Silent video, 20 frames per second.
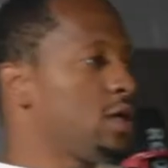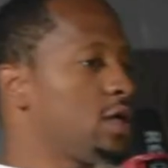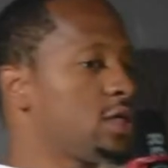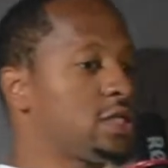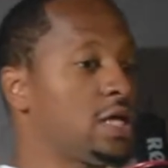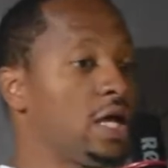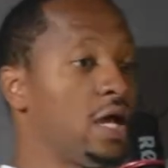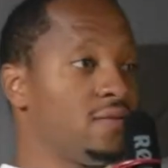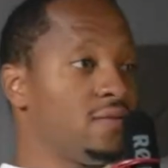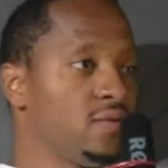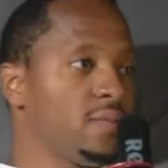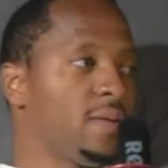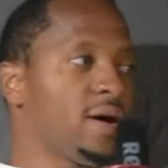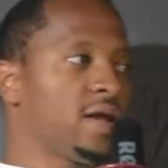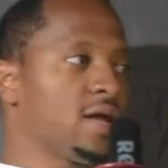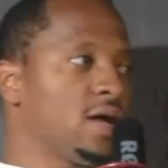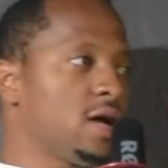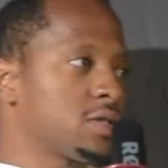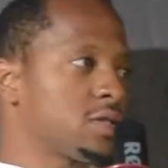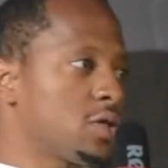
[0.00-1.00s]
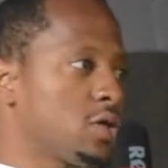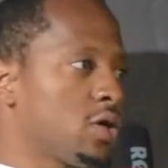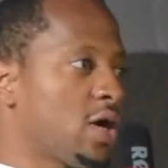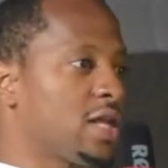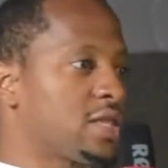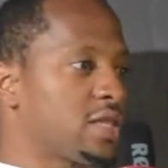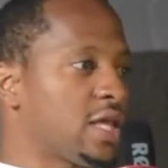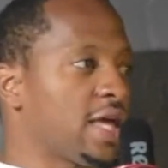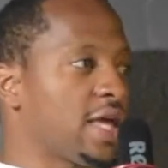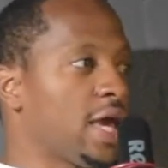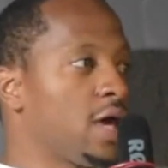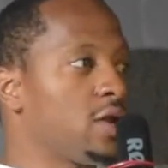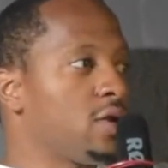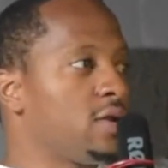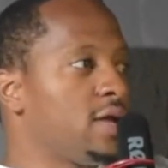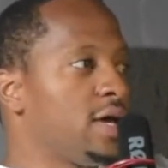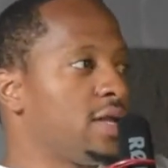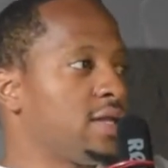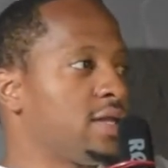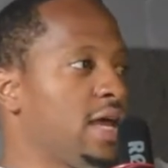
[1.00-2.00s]
To everybody out there, I think
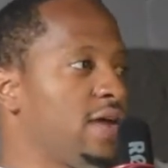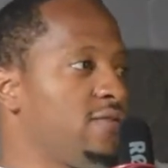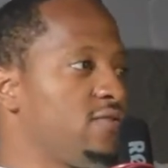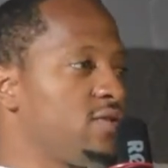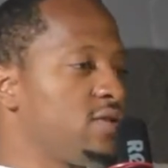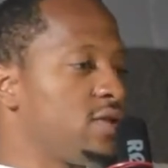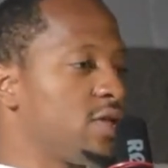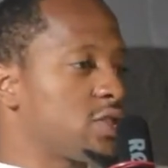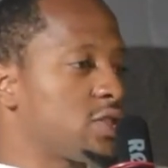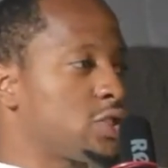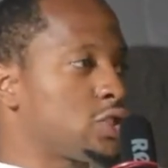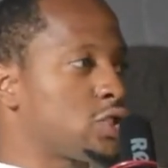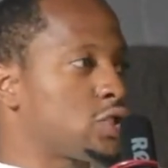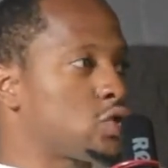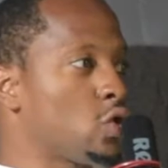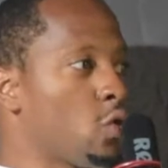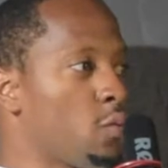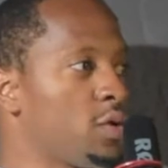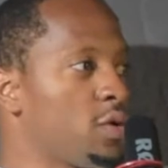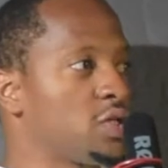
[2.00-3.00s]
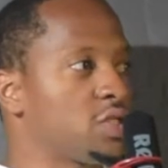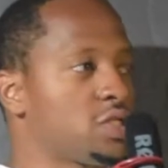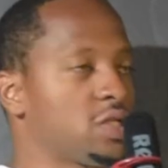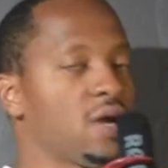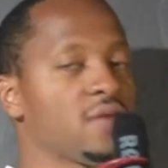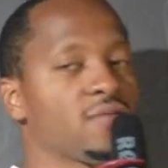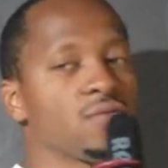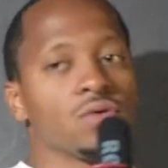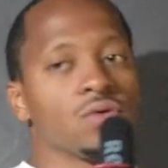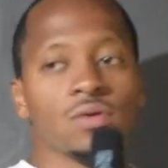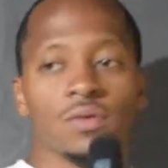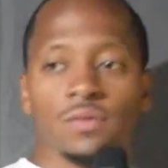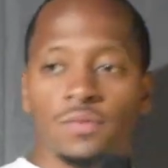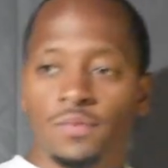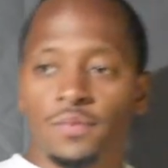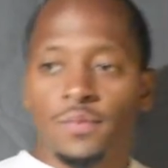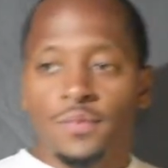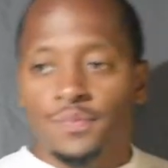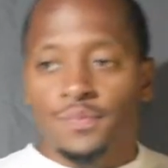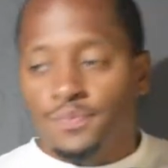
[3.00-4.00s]
internet dating is the stupidest shit ever.
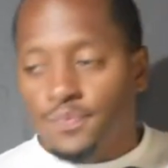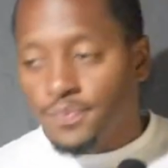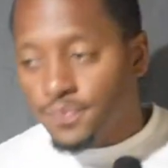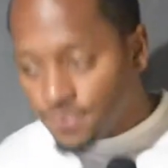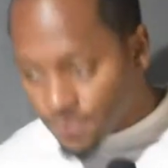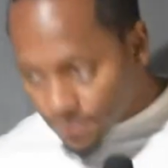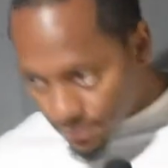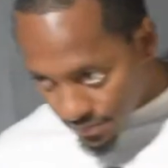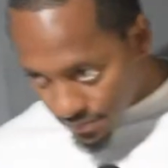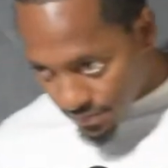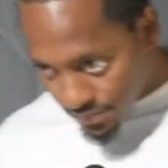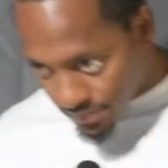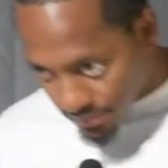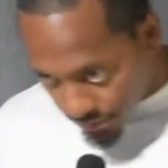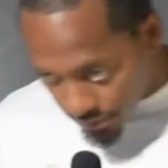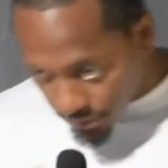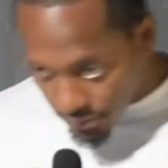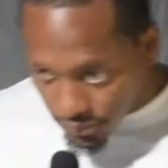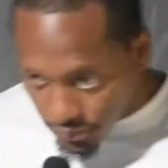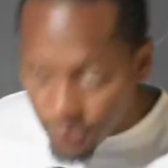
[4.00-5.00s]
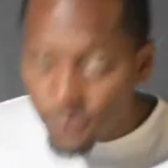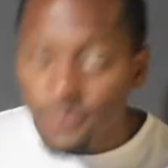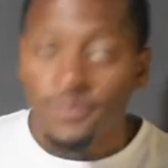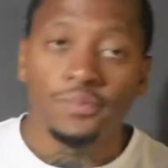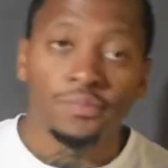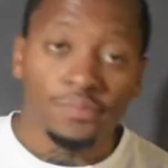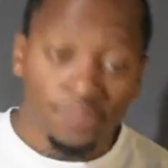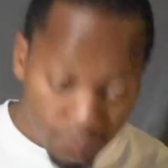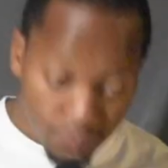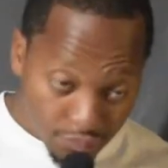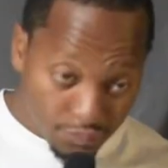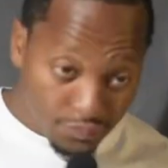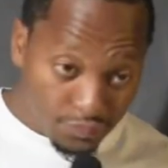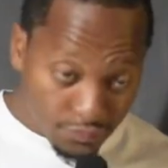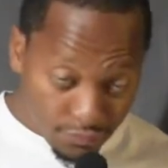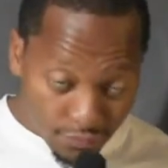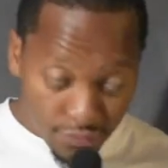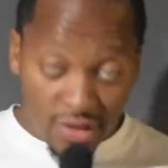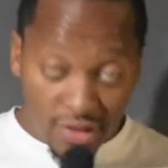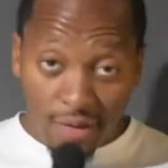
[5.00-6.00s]
Mm-hmm.
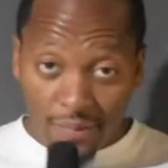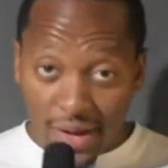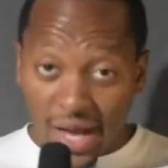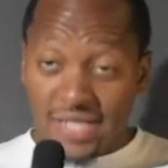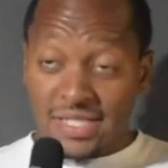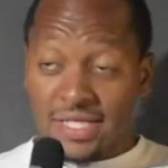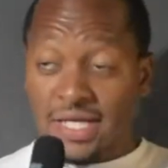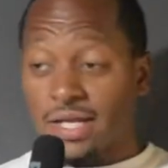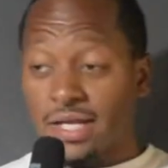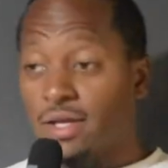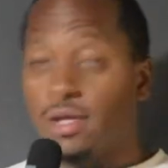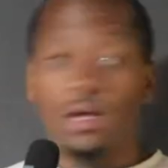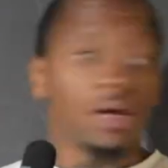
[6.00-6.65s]
Yep, I said it.